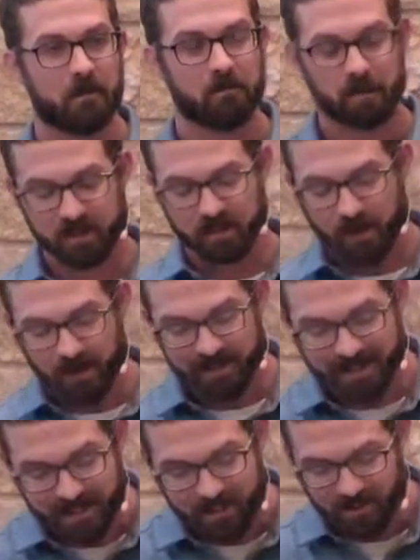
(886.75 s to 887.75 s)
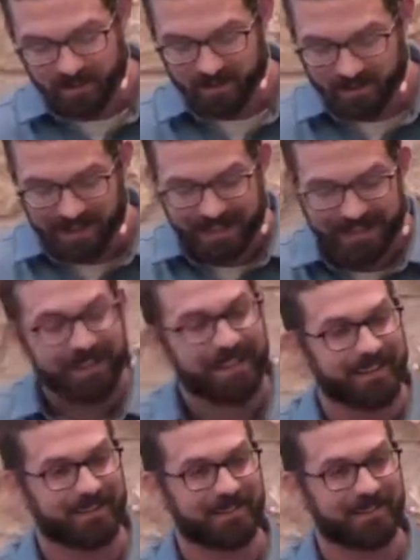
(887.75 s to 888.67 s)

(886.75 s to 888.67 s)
Because Paul teaches that he does.